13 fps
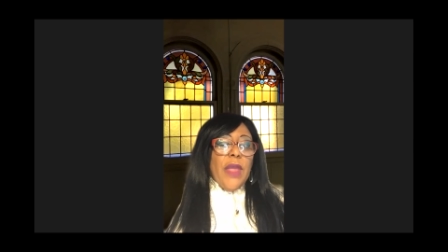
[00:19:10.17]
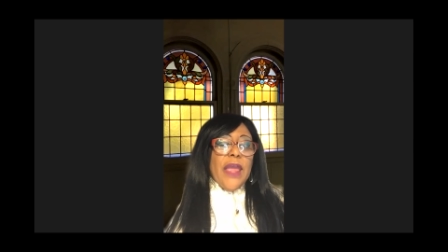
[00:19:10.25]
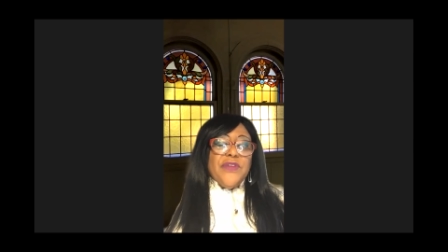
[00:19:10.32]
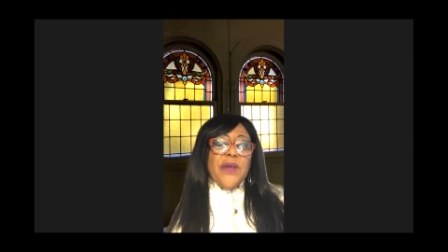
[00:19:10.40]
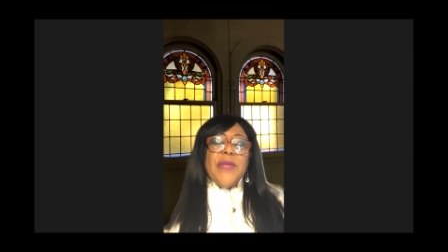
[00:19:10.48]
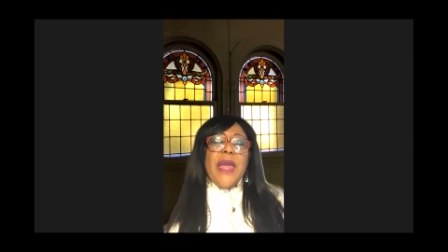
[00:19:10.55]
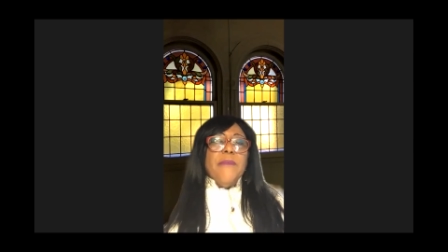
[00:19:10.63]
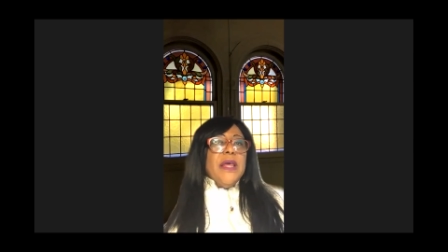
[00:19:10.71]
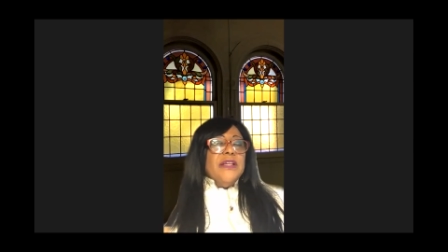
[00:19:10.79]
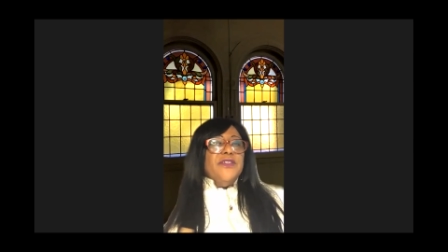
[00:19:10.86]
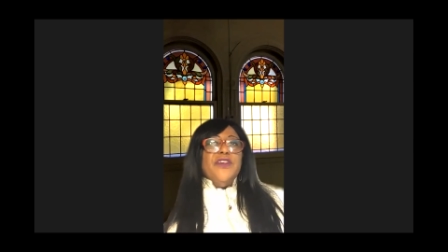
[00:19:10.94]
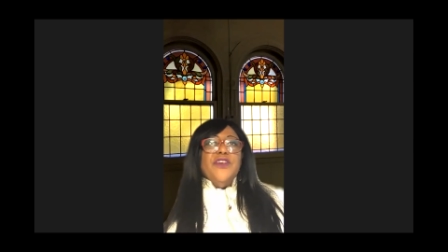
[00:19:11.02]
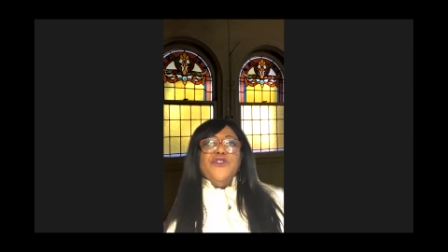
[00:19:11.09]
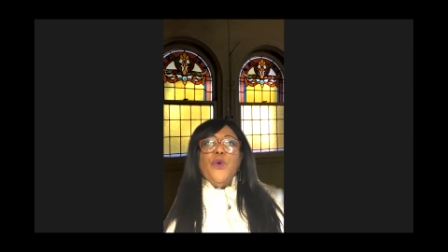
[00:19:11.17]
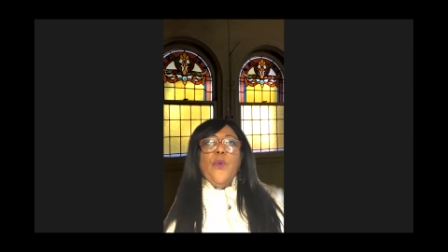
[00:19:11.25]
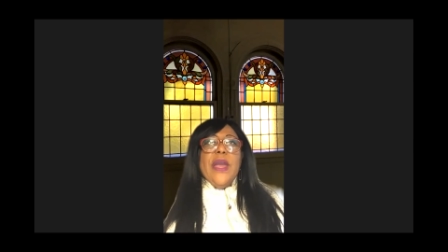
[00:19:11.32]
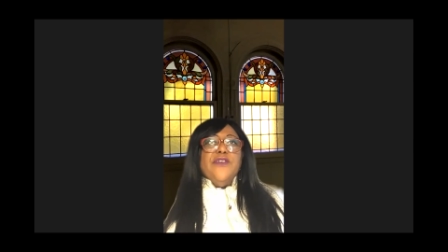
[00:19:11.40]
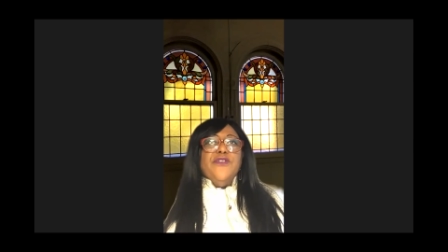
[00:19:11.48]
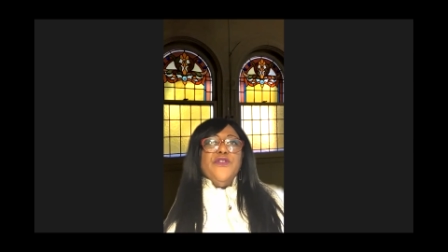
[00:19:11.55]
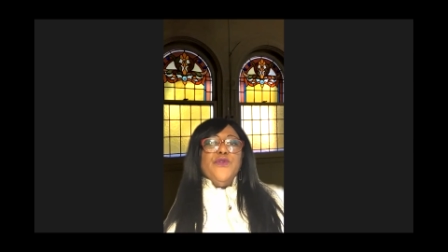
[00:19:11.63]
And sometimes there's
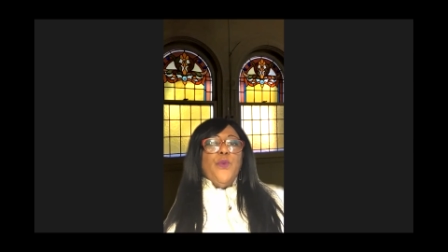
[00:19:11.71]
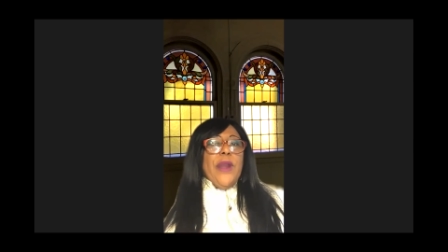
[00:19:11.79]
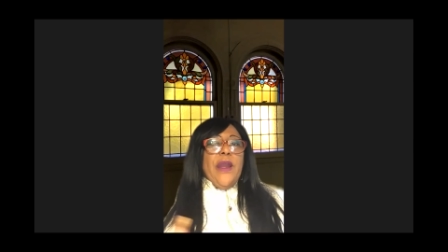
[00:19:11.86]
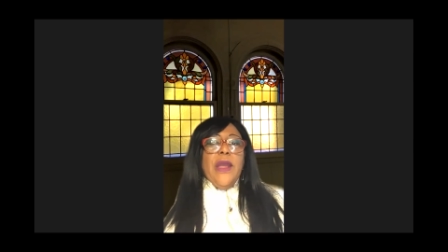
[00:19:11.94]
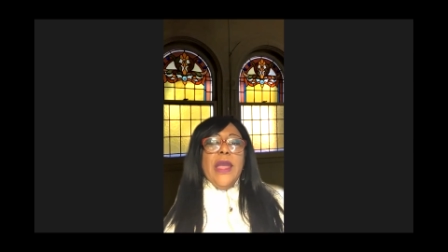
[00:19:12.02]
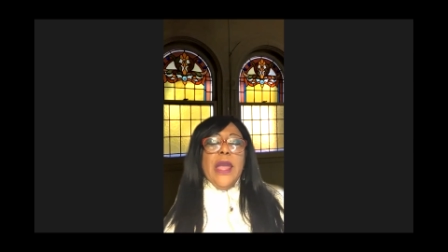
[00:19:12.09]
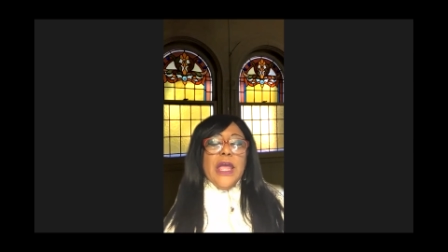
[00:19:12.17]
situations where